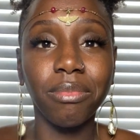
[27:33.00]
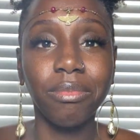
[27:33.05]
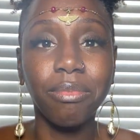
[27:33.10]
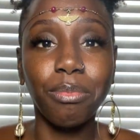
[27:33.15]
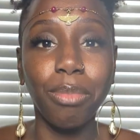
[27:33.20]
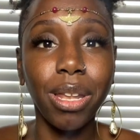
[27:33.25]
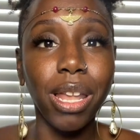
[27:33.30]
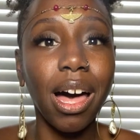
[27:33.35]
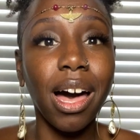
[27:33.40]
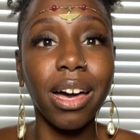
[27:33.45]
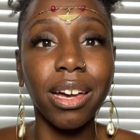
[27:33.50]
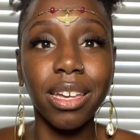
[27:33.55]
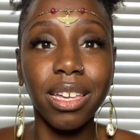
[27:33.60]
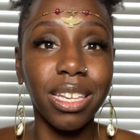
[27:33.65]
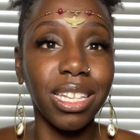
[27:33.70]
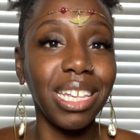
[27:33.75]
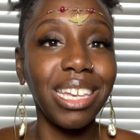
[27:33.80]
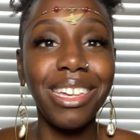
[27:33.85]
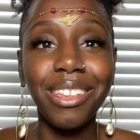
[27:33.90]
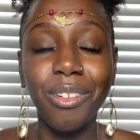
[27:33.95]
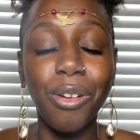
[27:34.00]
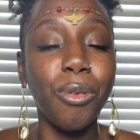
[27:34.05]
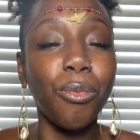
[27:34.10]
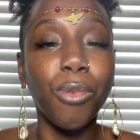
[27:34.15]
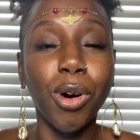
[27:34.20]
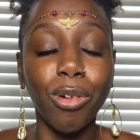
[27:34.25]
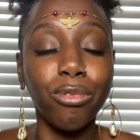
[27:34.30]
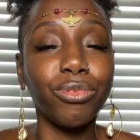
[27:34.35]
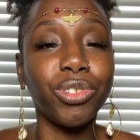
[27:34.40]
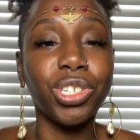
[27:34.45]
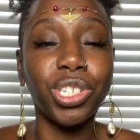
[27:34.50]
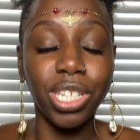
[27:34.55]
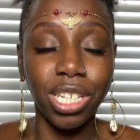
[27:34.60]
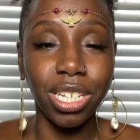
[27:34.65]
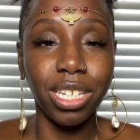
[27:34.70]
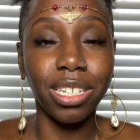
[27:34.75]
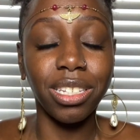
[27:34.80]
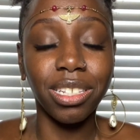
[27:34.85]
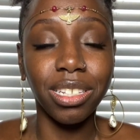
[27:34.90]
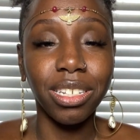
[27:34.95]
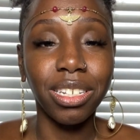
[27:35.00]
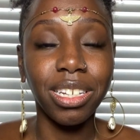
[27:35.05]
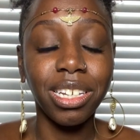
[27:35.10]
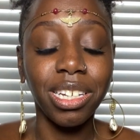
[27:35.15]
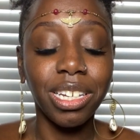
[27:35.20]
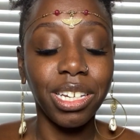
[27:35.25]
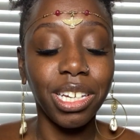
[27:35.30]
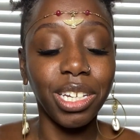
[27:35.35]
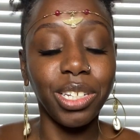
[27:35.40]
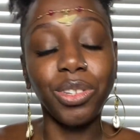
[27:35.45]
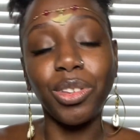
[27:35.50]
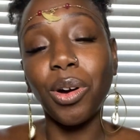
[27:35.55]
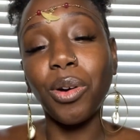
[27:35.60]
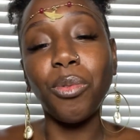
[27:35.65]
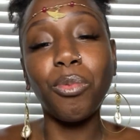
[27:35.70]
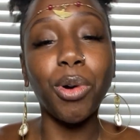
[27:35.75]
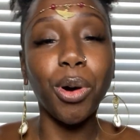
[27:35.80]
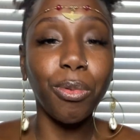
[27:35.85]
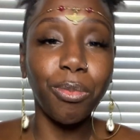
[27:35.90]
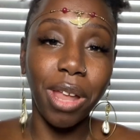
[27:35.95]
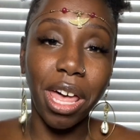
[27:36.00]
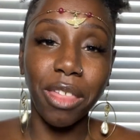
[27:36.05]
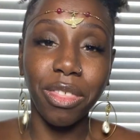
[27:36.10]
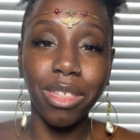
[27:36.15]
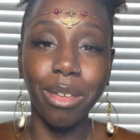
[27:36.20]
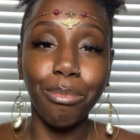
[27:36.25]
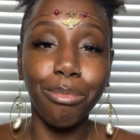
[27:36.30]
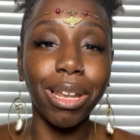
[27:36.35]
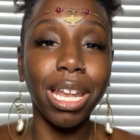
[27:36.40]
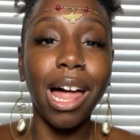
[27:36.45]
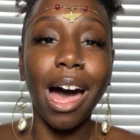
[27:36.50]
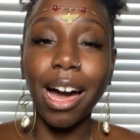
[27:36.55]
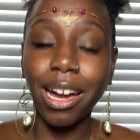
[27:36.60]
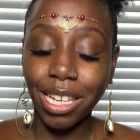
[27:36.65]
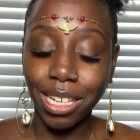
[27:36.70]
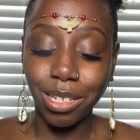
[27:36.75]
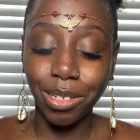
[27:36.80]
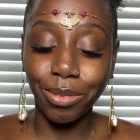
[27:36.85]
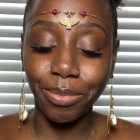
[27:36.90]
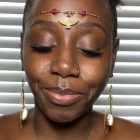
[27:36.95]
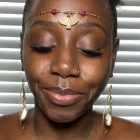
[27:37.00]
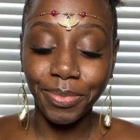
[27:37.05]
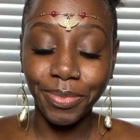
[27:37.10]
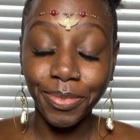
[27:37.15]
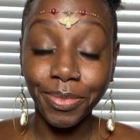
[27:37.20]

Block, he don't want shit, don't want nothing, block him.